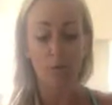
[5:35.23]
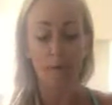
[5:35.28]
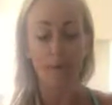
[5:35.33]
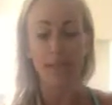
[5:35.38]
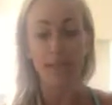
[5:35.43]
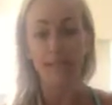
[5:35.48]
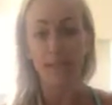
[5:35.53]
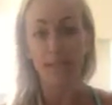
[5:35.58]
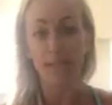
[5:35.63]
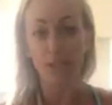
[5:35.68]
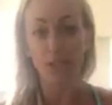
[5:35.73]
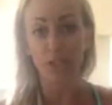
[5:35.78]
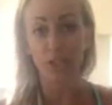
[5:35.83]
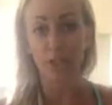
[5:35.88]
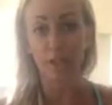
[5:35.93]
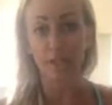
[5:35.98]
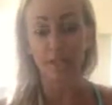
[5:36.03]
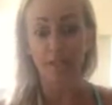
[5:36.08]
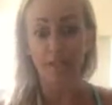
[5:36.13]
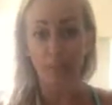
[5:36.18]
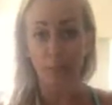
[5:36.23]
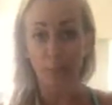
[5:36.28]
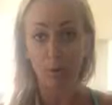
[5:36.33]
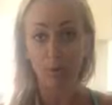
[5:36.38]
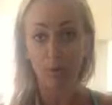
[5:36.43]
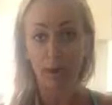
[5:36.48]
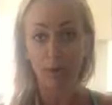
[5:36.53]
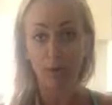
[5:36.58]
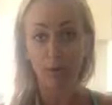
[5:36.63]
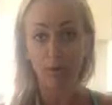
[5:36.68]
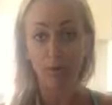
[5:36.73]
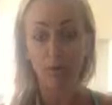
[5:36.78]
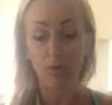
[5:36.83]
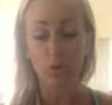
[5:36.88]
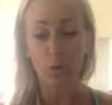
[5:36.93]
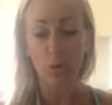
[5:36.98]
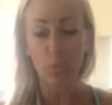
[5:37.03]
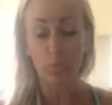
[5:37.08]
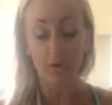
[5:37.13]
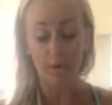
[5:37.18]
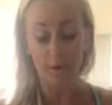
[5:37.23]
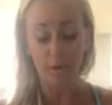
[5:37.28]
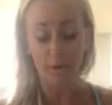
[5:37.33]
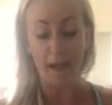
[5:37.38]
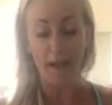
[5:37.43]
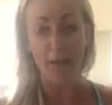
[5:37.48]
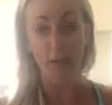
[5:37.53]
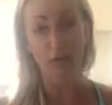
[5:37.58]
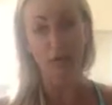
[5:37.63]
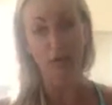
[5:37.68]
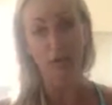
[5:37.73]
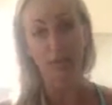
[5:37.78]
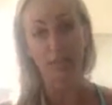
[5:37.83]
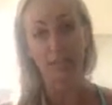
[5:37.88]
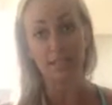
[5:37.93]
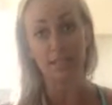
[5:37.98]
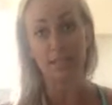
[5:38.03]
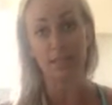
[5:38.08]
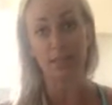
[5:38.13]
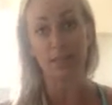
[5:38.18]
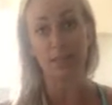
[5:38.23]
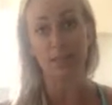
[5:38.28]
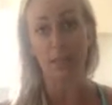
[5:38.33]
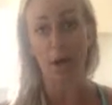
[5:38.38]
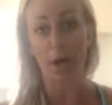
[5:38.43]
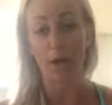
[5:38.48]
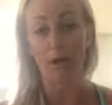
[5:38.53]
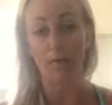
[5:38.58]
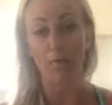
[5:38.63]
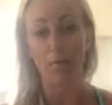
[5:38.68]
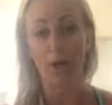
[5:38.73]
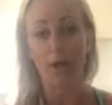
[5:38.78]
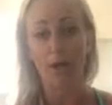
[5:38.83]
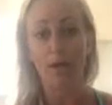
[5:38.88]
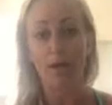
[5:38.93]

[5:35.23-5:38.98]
pay attention on the sample menus when the macros are listed on the bottom.